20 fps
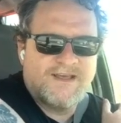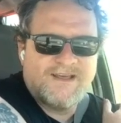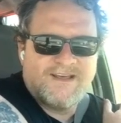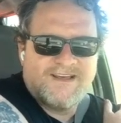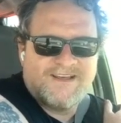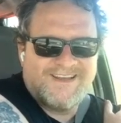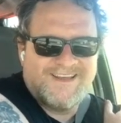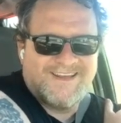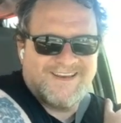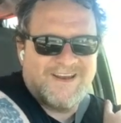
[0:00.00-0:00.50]

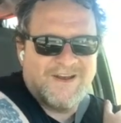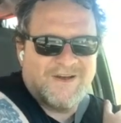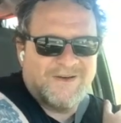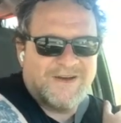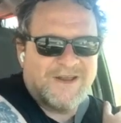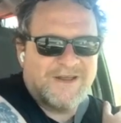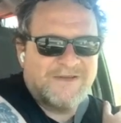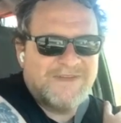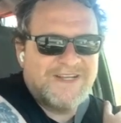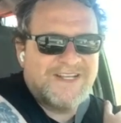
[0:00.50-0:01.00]
You know what
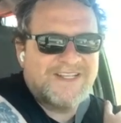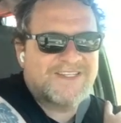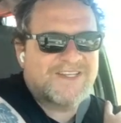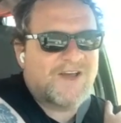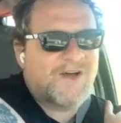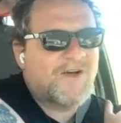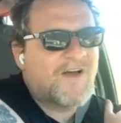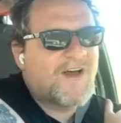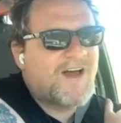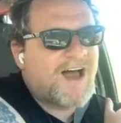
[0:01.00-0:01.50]
I mean? So
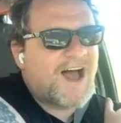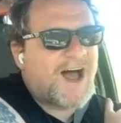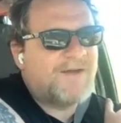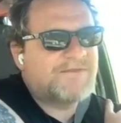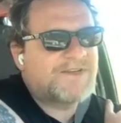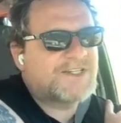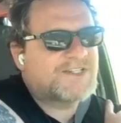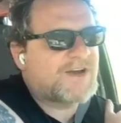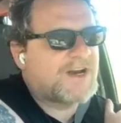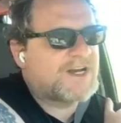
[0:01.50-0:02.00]
I'm
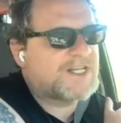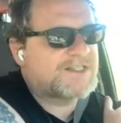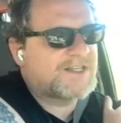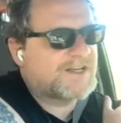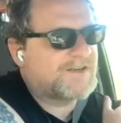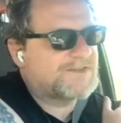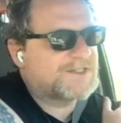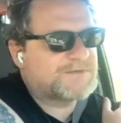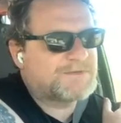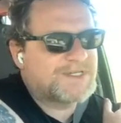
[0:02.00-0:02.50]
just trying to
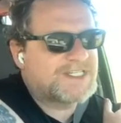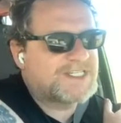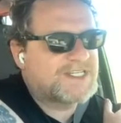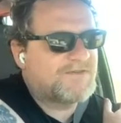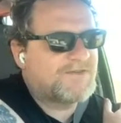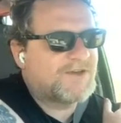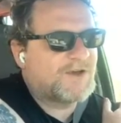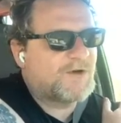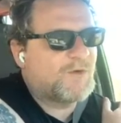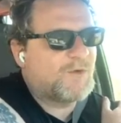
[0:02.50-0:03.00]
think of a
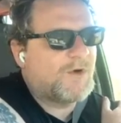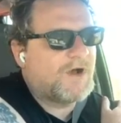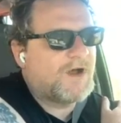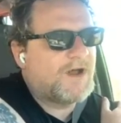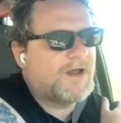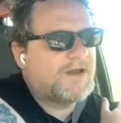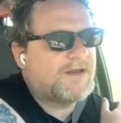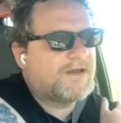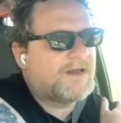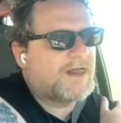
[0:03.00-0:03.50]
specific
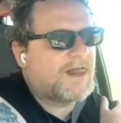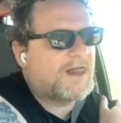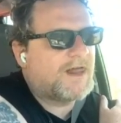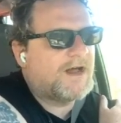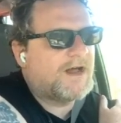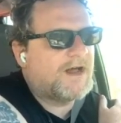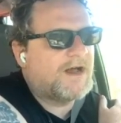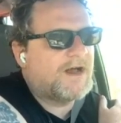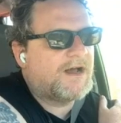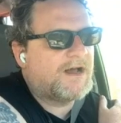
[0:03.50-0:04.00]
one.
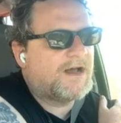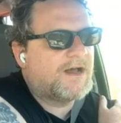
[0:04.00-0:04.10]
Uh,